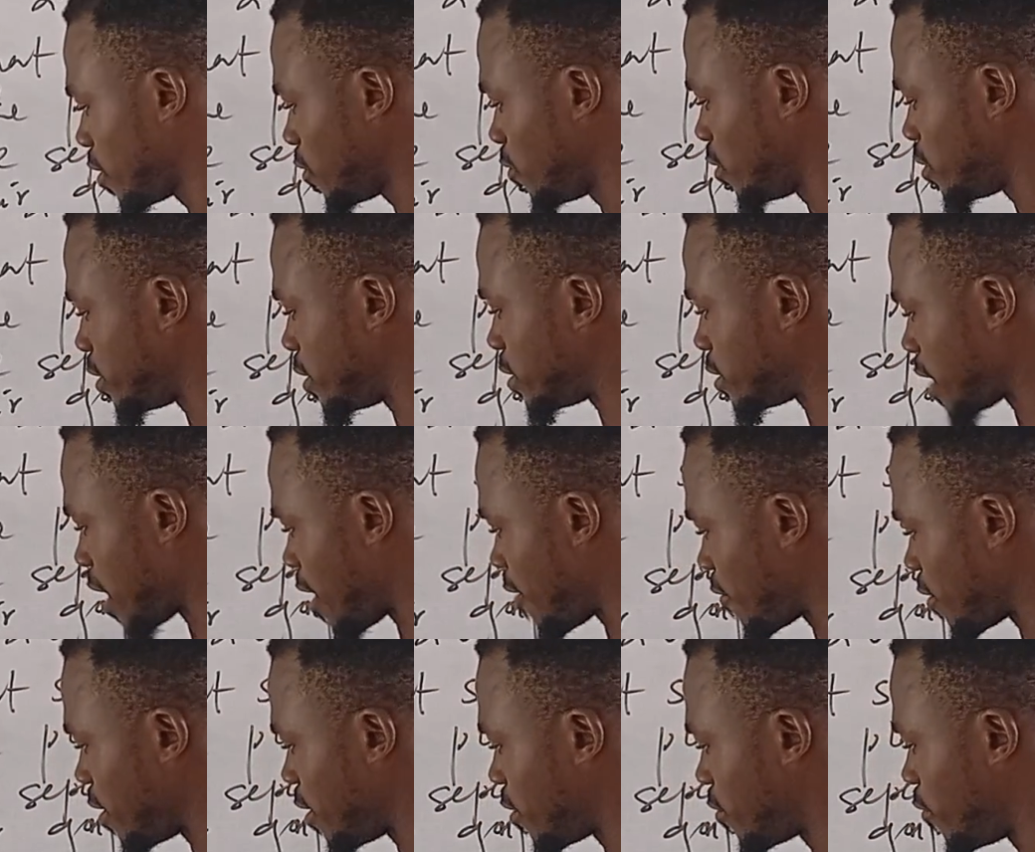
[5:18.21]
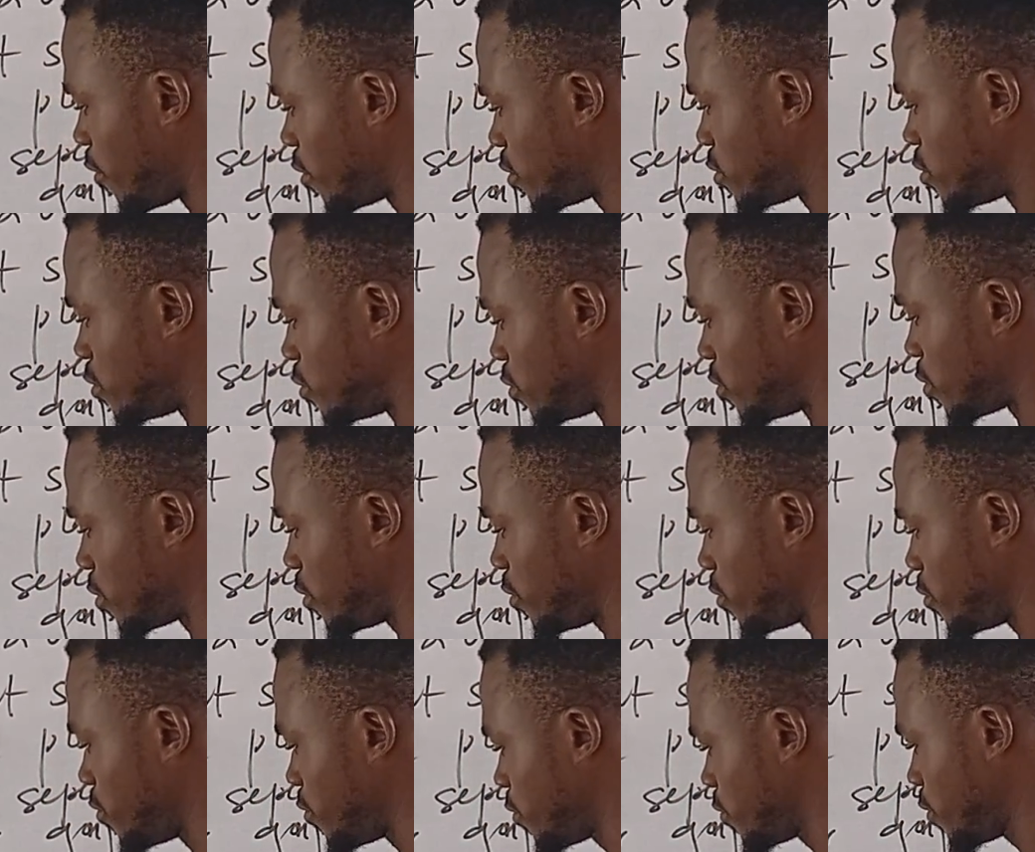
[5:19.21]
which is now equal to
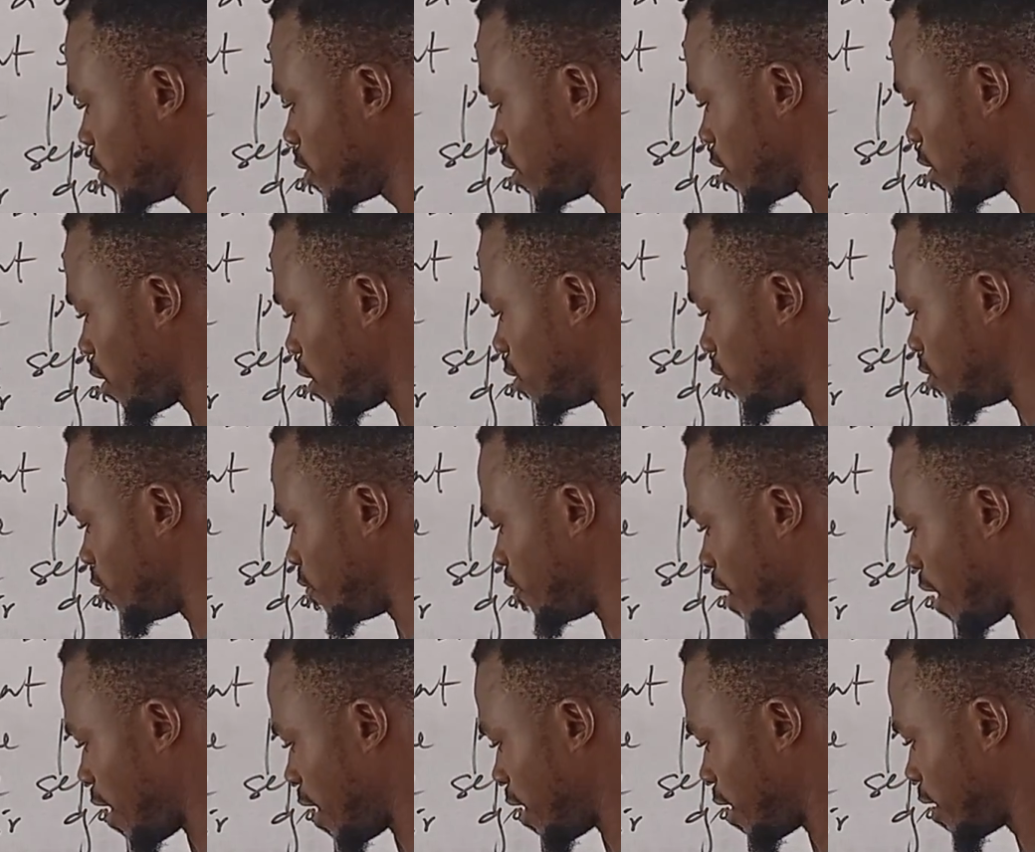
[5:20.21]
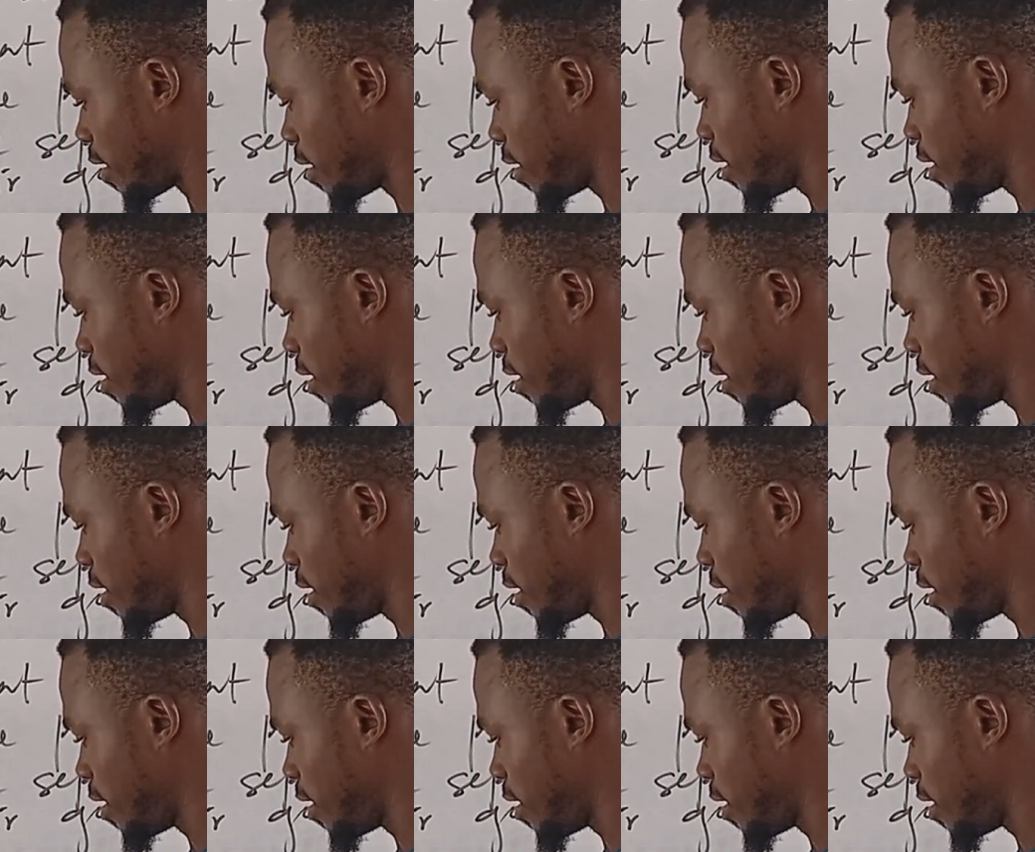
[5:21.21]
Q all over